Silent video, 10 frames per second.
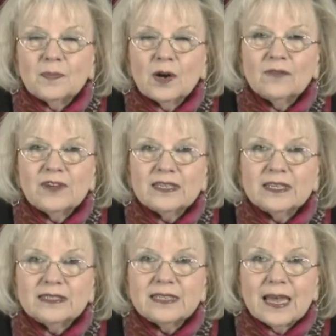perfect
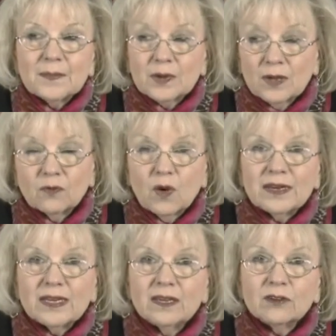example of
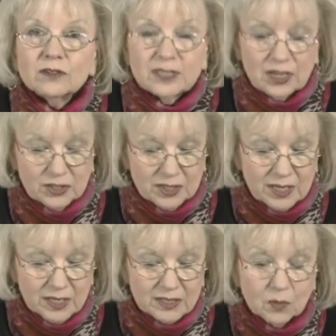what intercession
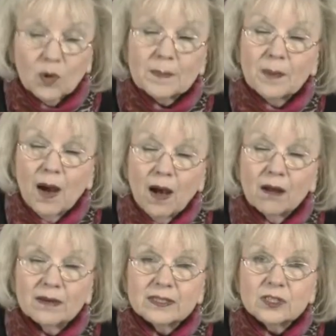is and what
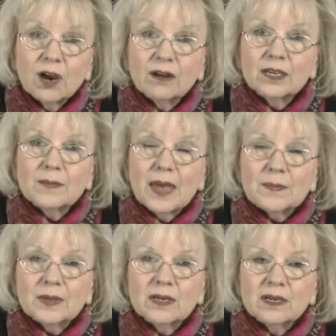Paul is talking
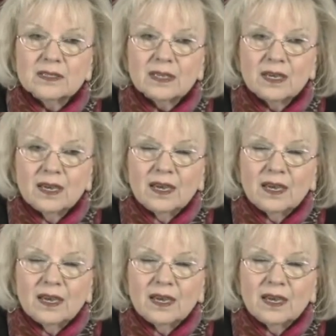about, because